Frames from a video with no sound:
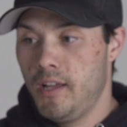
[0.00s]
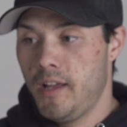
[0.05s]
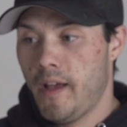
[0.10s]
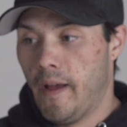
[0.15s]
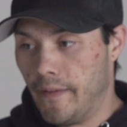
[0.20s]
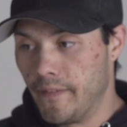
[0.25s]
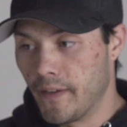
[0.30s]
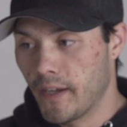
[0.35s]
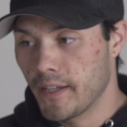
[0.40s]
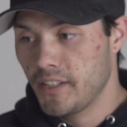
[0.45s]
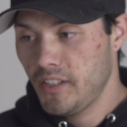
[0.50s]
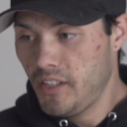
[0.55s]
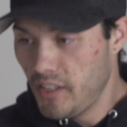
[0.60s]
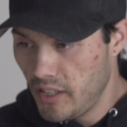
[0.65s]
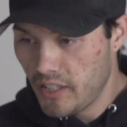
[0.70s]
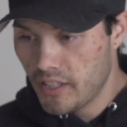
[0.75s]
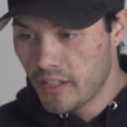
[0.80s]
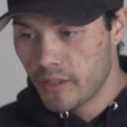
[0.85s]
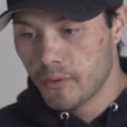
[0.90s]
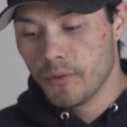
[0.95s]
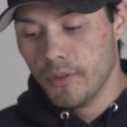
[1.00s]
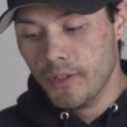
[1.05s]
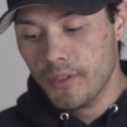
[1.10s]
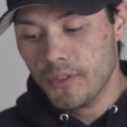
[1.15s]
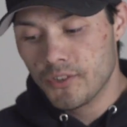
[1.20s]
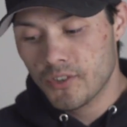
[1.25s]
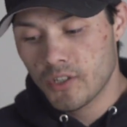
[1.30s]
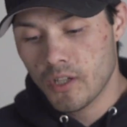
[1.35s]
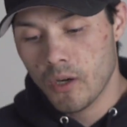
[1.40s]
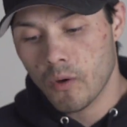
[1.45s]
At 19 it
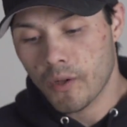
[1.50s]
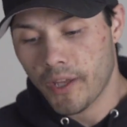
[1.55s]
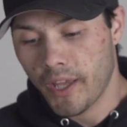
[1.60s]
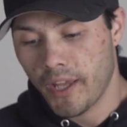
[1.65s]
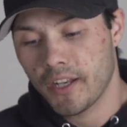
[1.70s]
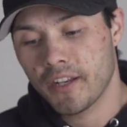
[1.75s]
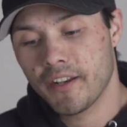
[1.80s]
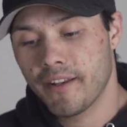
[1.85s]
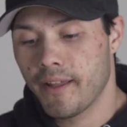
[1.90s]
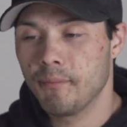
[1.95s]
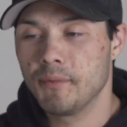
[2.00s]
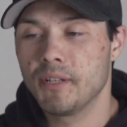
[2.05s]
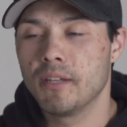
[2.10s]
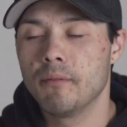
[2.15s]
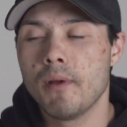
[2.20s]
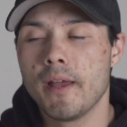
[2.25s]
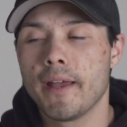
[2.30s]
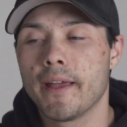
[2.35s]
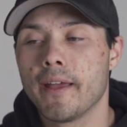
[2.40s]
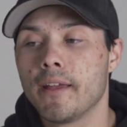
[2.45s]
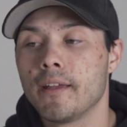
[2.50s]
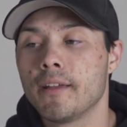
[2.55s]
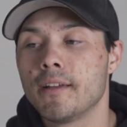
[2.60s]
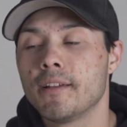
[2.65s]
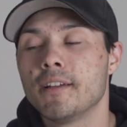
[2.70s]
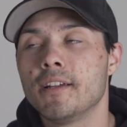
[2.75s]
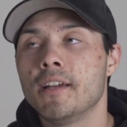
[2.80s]
was cocaine and MDMA.